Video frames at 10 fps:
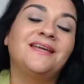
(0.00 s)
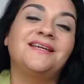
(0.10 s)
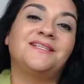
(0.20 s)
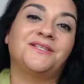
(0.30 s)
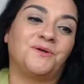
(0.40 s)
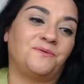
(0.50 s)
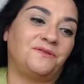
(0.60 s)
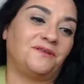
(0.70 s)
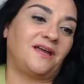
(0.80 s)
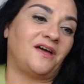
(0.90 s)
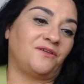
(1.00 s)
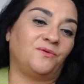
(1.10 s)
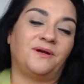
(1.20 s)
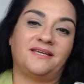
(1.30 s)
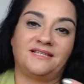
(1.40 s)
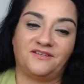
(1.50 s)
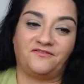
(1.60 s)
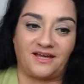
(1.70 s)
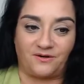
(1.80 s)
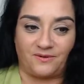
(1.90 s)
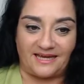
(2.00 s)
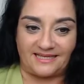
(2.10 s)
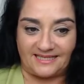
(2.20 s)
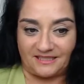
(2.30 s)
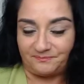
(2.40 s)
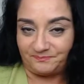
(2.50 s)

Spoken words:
So the other way is fundraising.